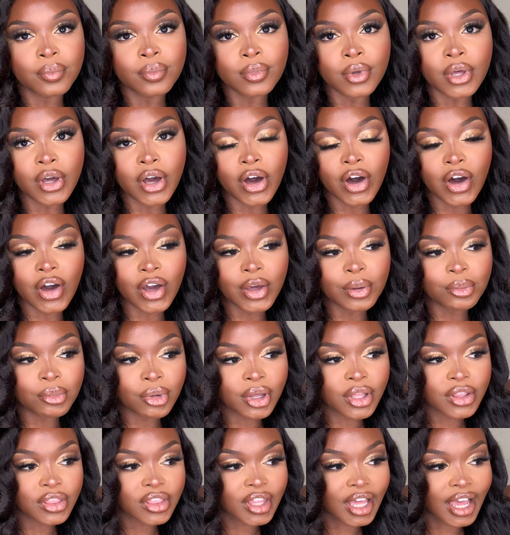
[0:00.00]
comb
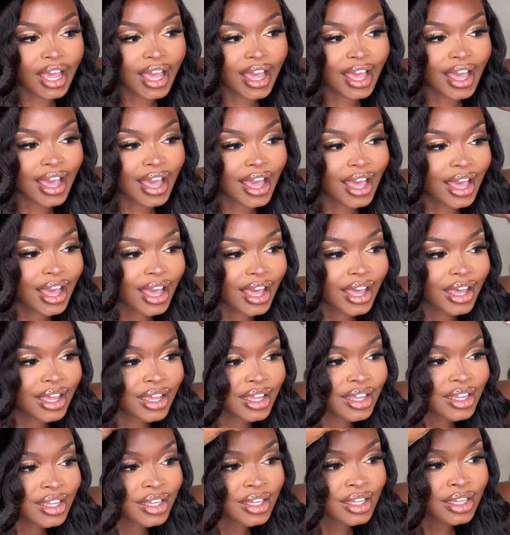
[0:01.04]
the hair
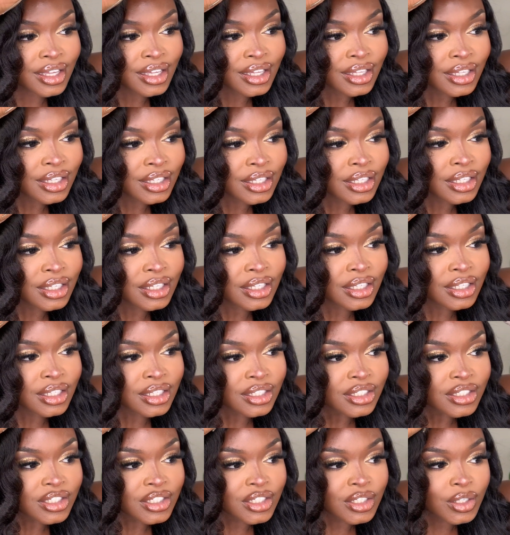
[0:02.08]

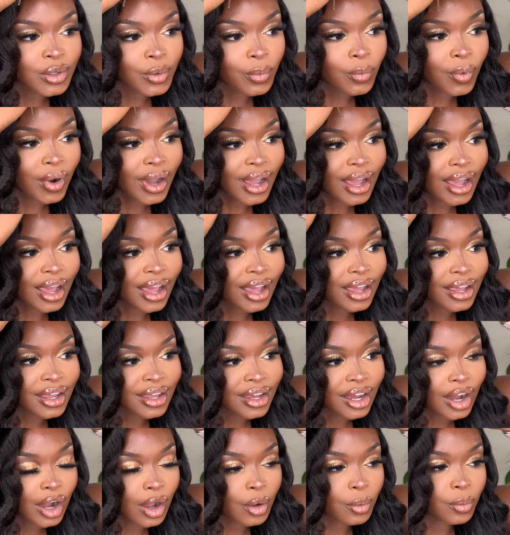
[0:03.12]
to where
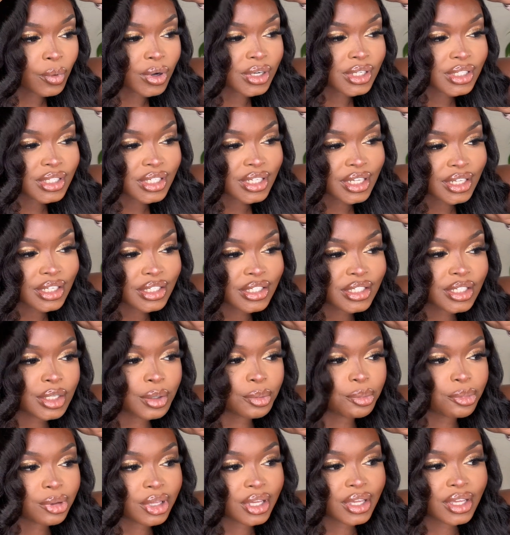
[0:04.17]
I want it to
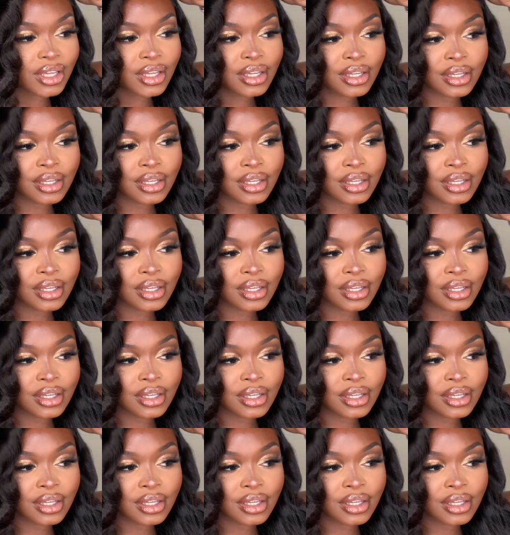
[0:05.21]
be.